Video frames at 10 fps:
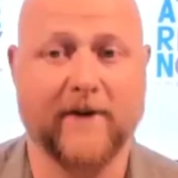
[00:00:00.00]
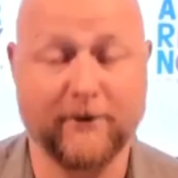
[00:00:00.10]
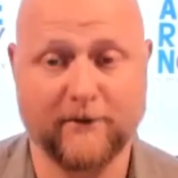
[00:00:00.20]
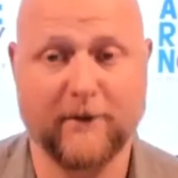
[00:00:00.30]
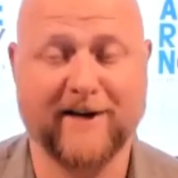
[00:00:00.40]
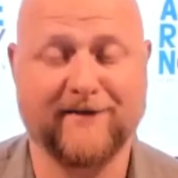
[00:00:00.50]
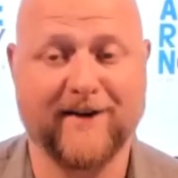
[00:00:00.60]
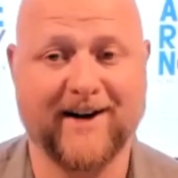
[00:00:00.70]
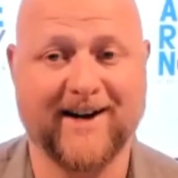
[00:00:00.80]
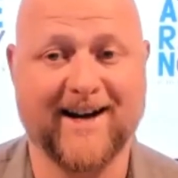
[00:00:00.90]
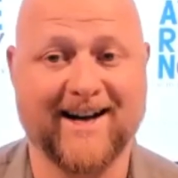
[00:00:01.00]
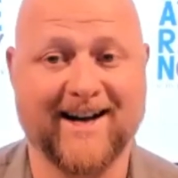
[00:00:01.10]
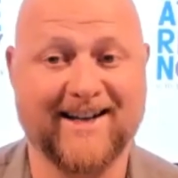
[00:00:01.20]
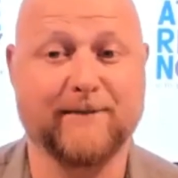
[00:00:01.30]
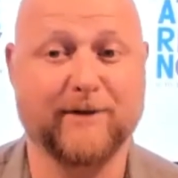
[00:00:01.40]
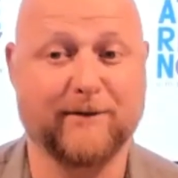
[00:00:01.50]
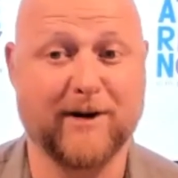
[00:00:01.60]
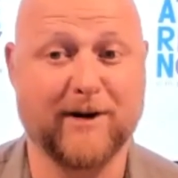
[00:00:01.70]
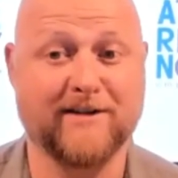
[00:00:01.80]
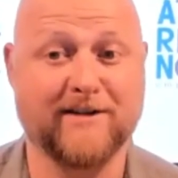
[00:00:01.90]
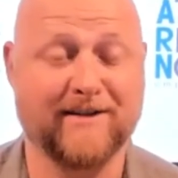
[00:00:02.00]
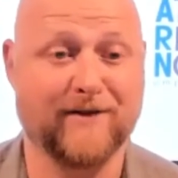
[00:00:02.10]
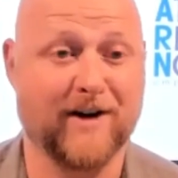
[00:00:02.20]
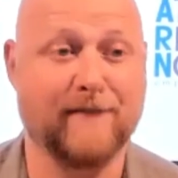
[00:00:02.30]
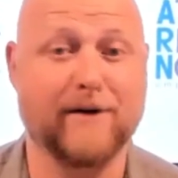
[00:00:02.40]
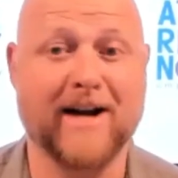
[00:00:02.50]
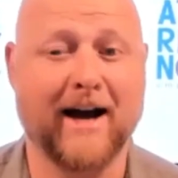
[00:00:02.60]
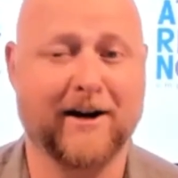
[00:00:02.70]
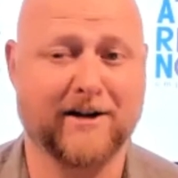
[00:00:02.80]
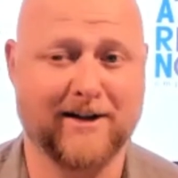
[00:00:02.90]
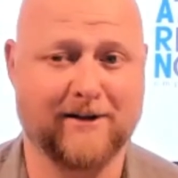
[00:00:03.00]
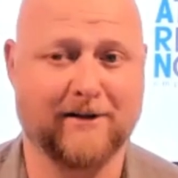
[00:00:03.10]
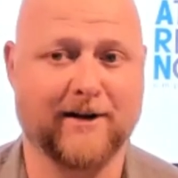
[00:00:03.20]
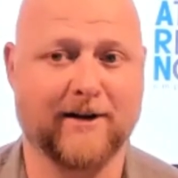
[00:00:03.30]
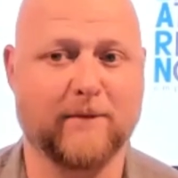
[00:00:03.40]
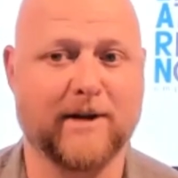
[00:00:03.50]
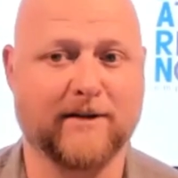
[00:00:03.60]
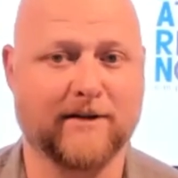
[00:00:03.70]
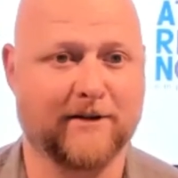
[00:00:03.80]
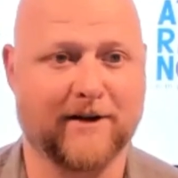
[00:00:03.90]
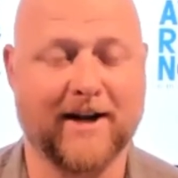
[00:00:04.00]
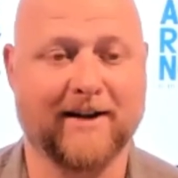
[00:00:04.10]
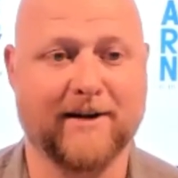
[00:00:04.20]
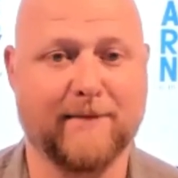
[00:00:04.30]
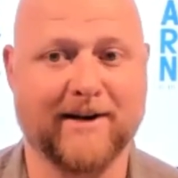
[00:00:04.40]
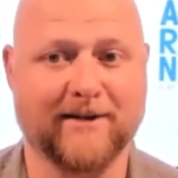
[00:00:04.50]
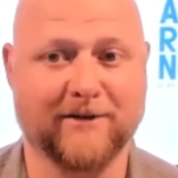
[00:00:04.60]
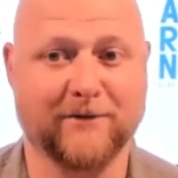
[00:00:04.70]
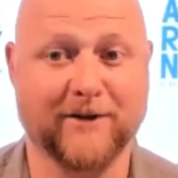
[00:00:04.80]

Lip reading: He was a Mike Ferry guy. He kept a spreadsheet for every action he took in his business on a daily basis,